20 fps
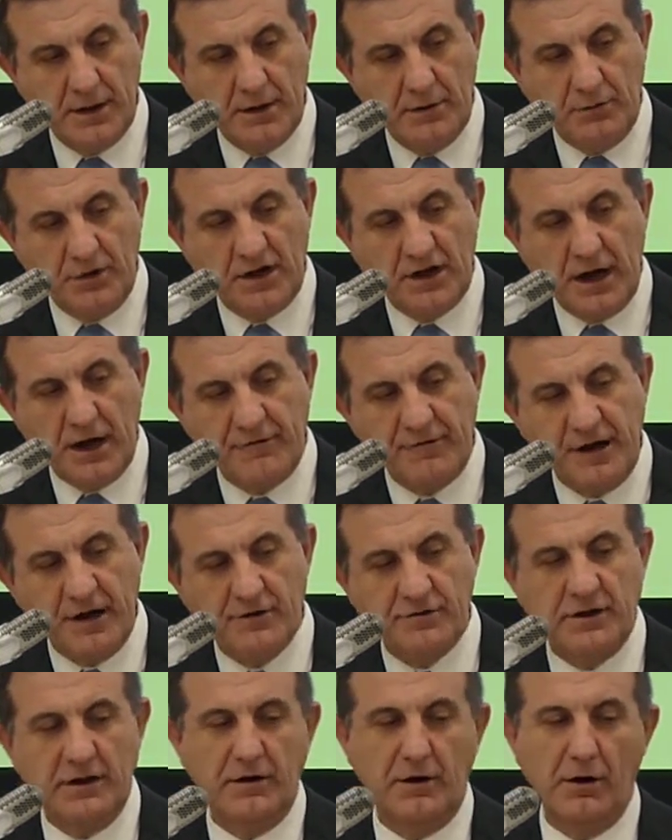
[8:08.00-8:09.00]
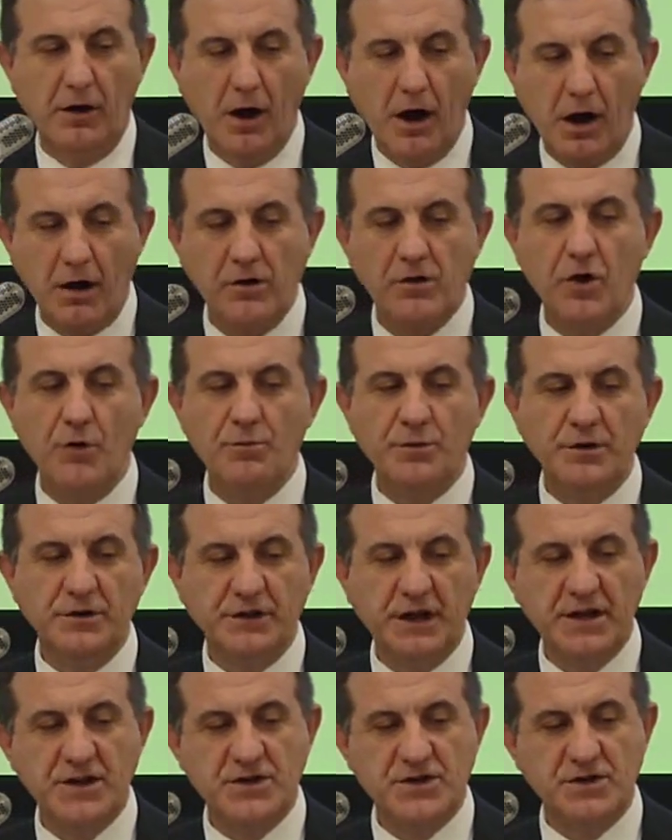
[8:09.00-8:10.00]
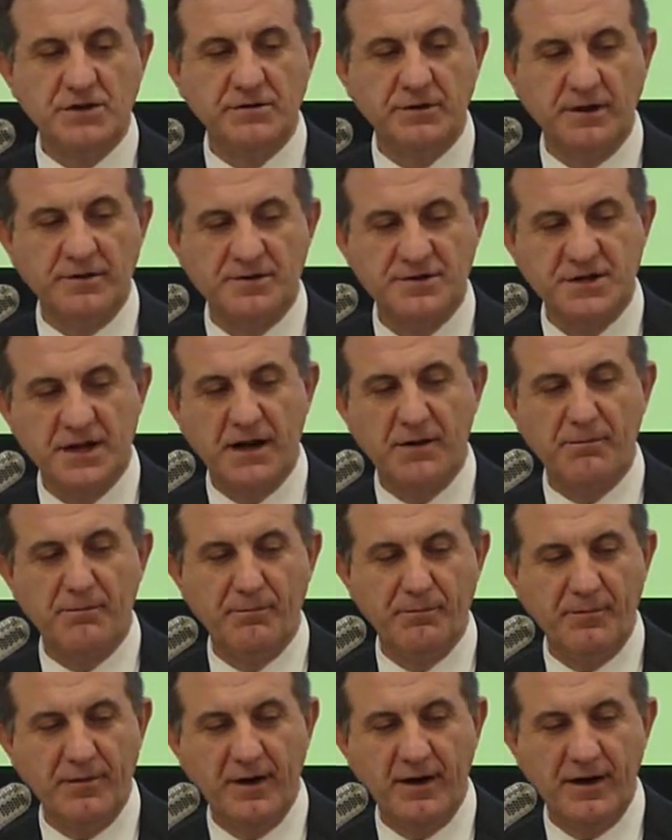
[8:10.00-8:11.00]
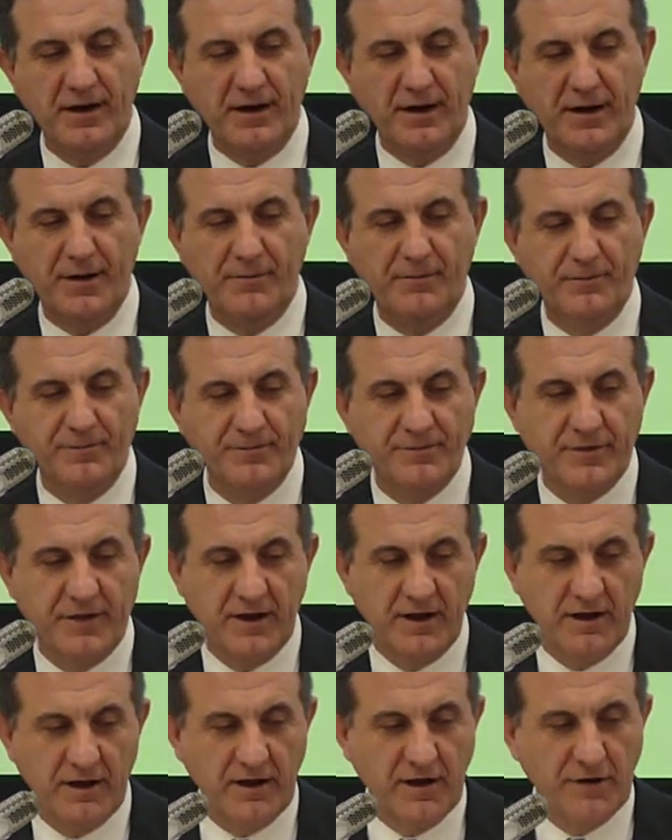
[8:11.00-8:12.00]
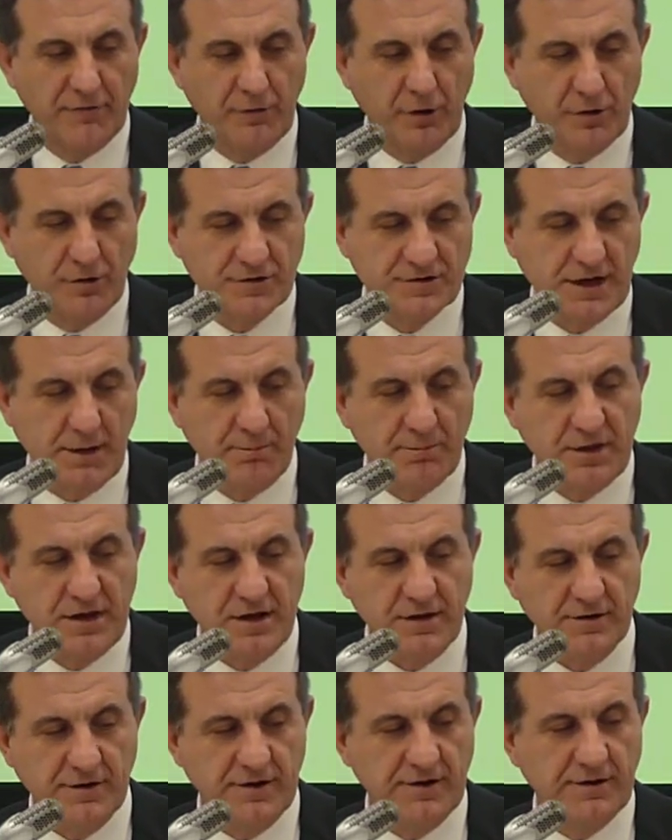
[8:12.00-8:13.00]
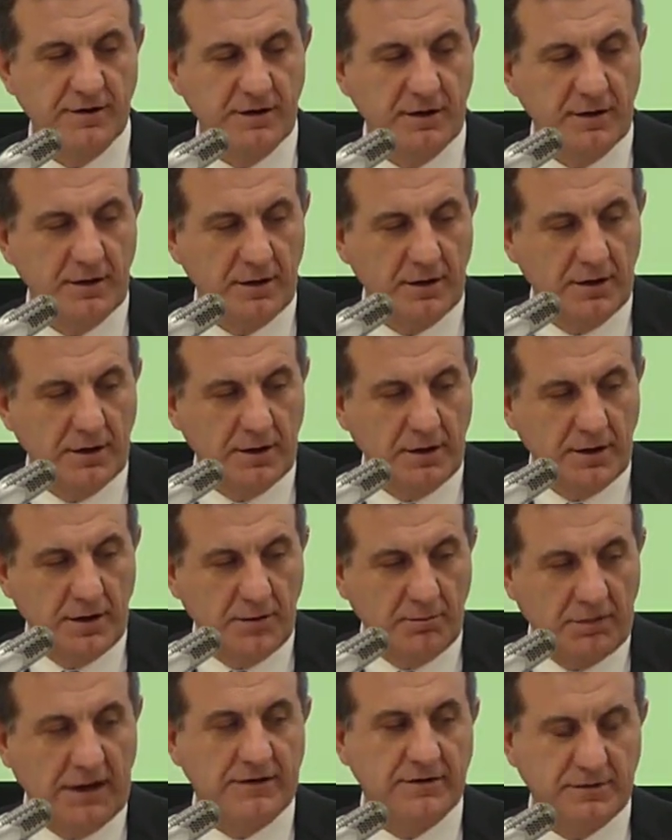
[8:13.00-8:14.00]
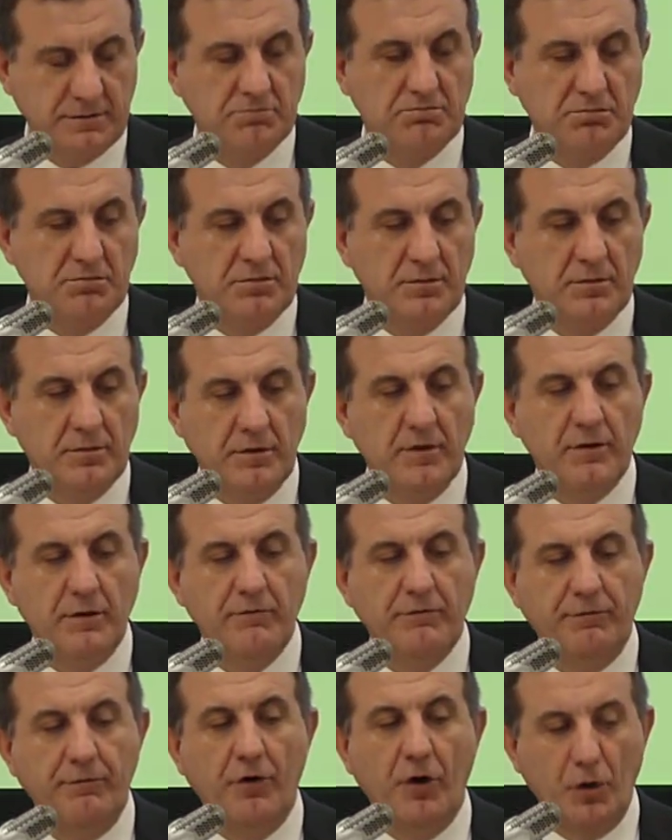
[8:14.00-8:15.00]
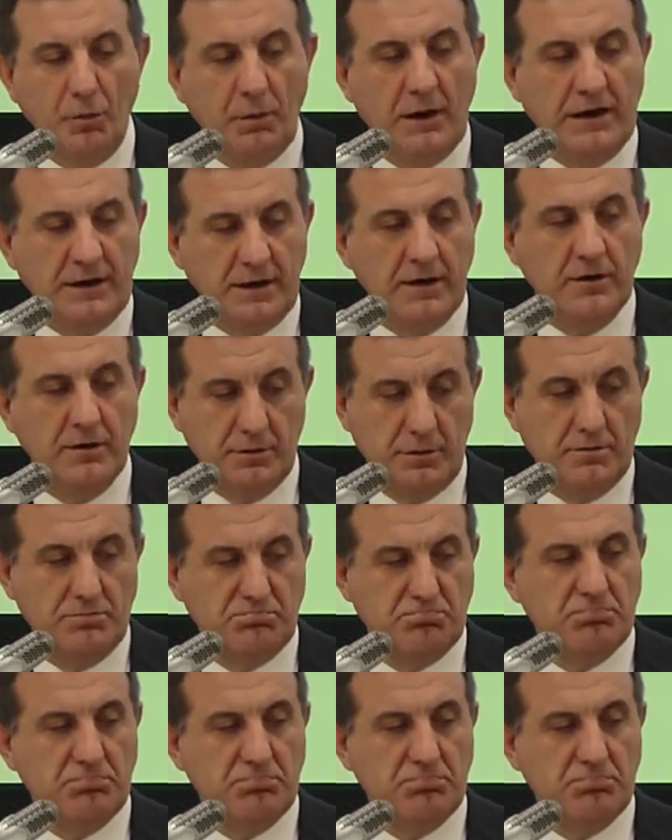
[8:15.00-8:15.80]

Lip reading: we carry out a long computation and some errors appear. But formally or